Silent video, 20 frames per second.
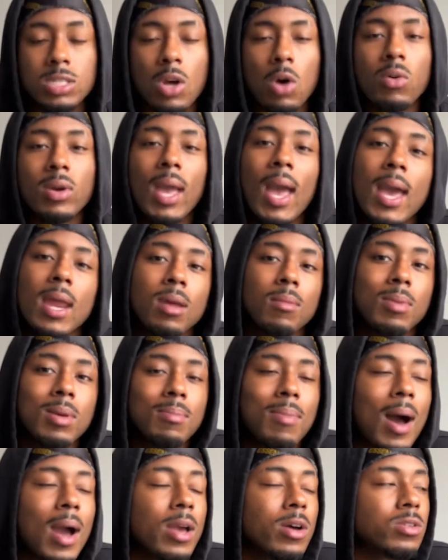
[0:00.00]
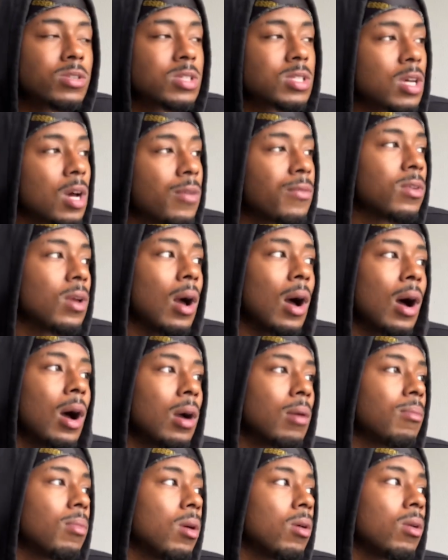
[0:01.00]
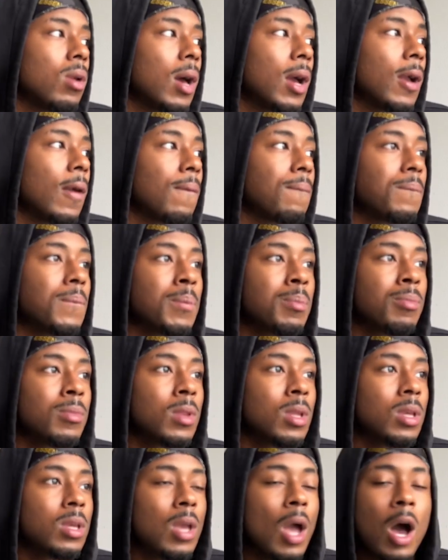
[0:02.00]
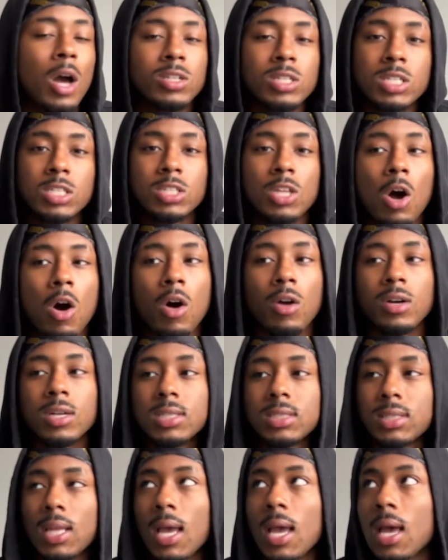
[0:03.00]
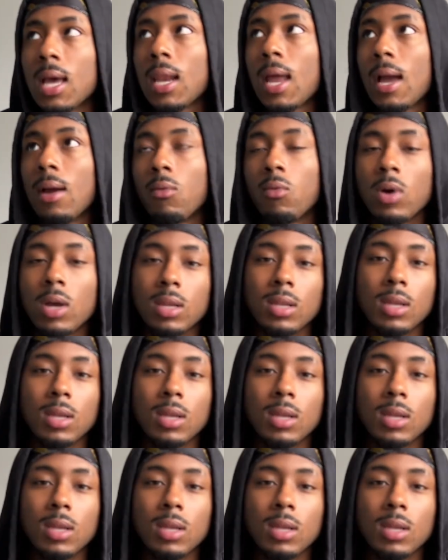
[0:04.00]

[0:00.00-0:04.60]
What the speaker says: okay to be by yourself, y'all, bro. Like, y'all just don't understand. Like, what